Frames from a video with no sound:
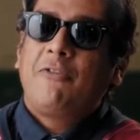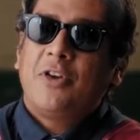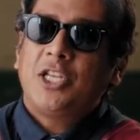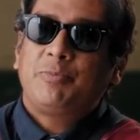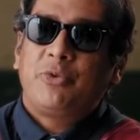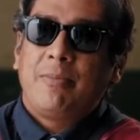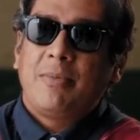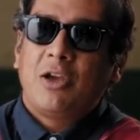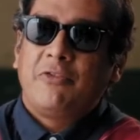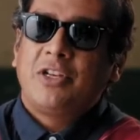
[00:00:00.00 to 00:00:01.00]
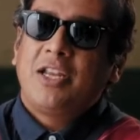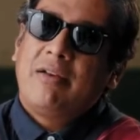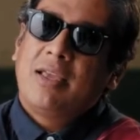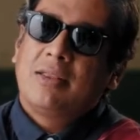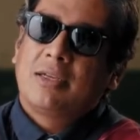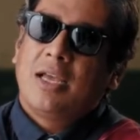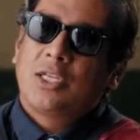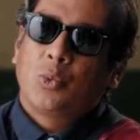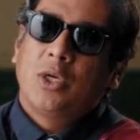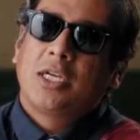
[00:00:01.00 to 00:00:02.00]
first premiere of a Terry and the
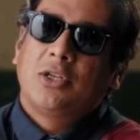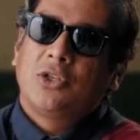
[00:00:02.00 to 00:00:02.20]
Cars work in